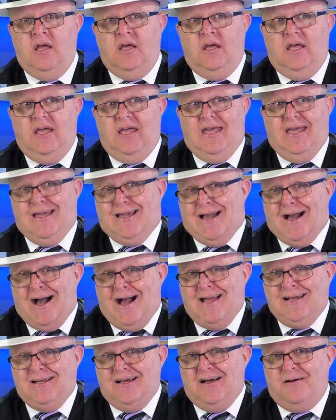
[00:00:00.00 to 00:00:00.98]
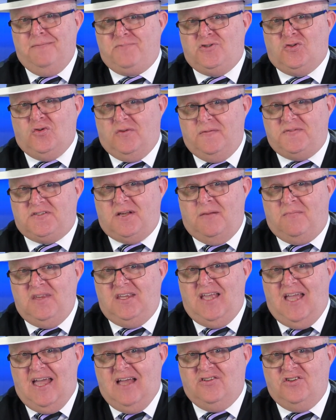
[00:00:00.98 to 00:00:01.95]
it kind of absorbs some of
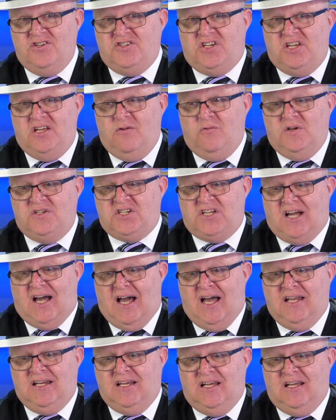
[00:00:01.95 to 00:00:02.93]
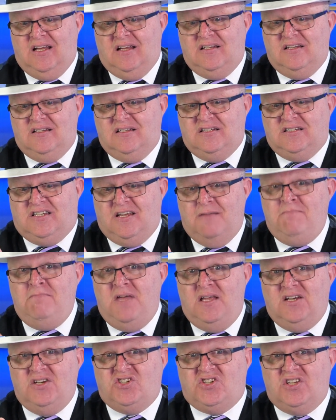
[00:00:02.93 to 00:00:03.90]
the energy, which kind of
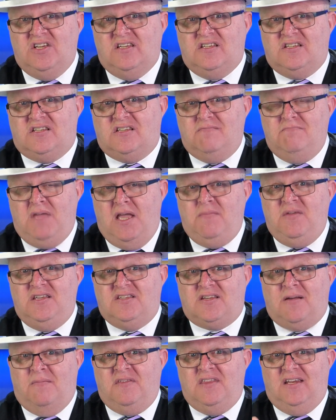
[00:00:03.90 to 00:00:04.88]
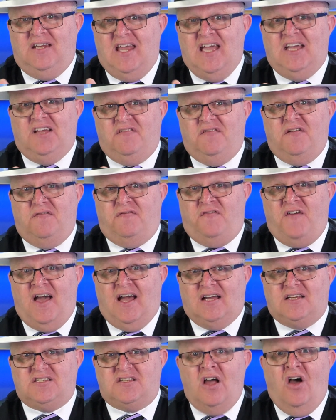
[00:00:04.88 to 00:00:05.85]
diminishes maybe some of the negative
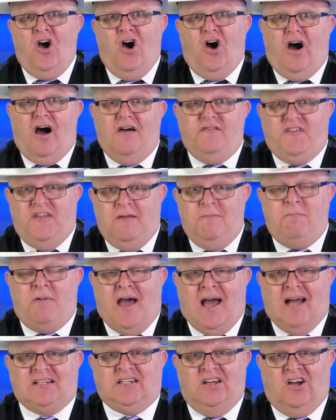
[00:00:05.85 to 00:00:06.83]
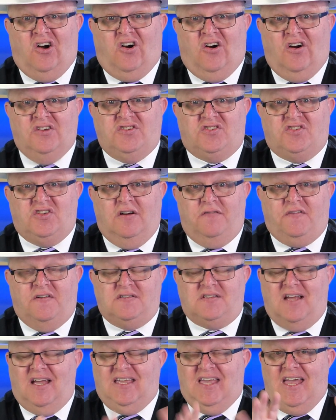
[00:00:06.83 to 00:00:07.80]
effects of impacting a hard
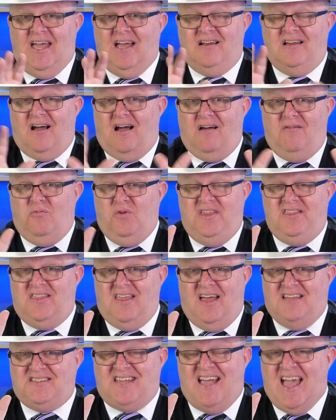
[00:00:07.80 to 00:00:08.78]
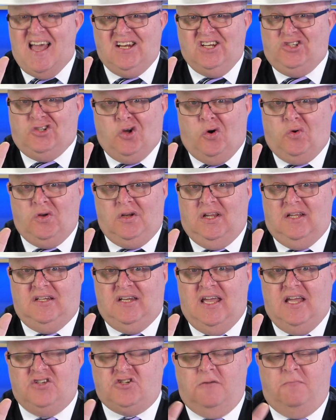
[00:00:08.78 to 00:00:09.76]
surface. Again, that's anecdotal in
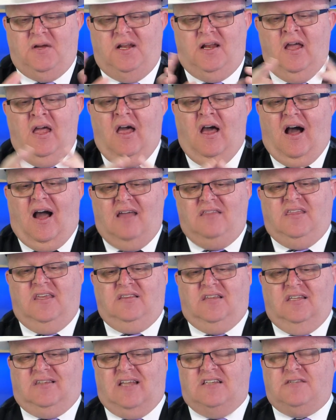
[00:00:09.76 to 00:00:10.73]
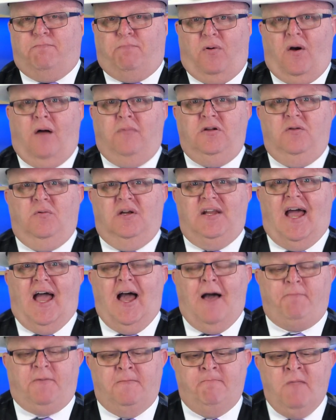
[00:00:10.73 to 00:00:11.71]
nature, but I think that's probably what
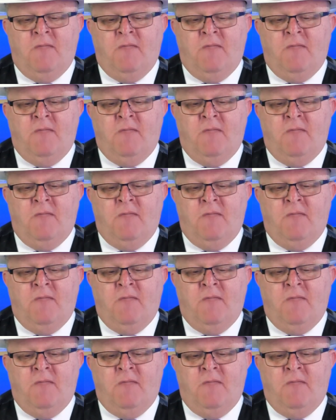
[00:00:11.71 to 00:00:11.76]
happened.